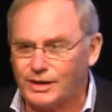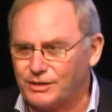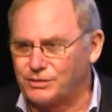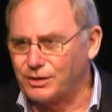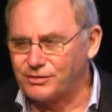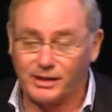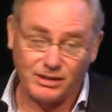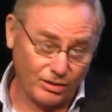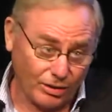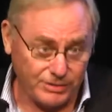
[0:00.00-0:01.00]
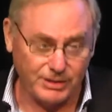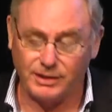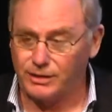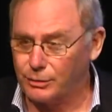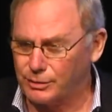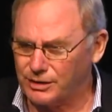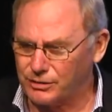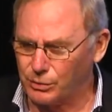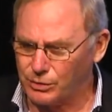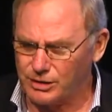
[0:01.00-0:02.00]
you sort of say, God, yeah, they know what they're
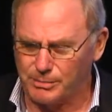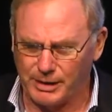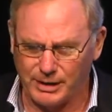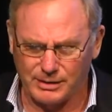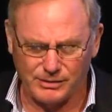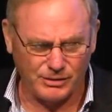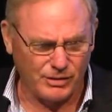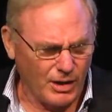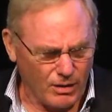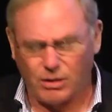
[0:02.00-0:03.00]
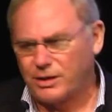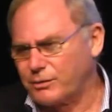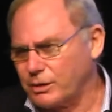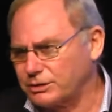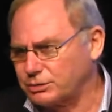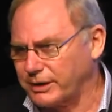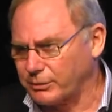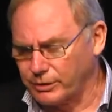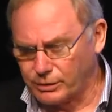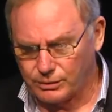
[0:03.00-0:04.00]
talking about. And they says, oh, they've got a track
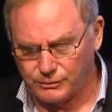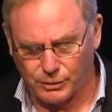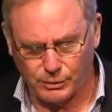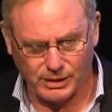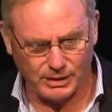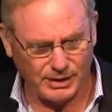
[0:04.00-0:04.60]
record of doing it.